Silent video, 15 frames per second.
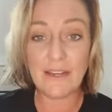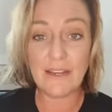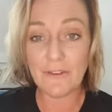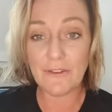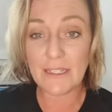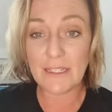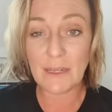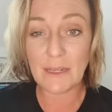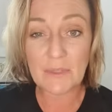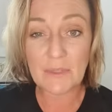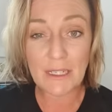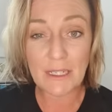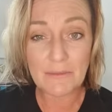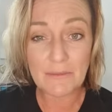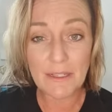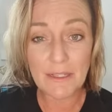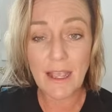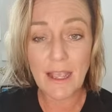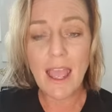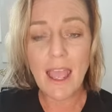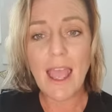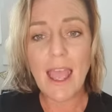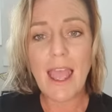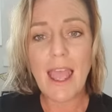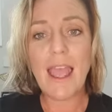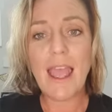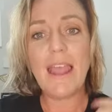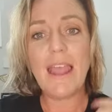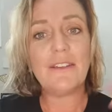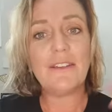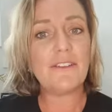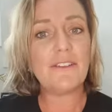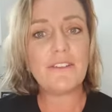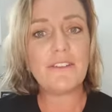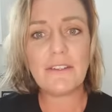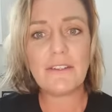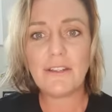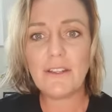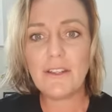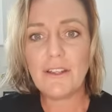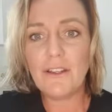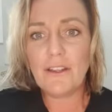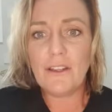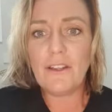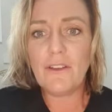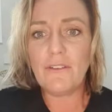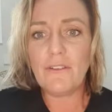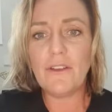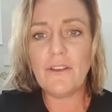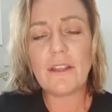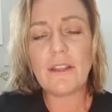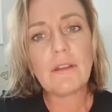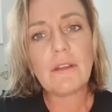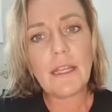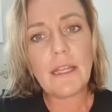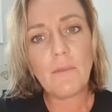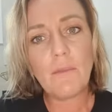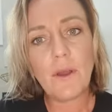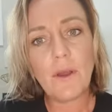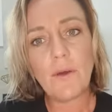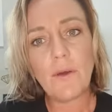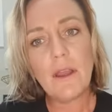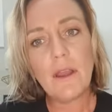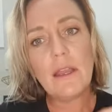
different symptoms and you're feeling really unwell.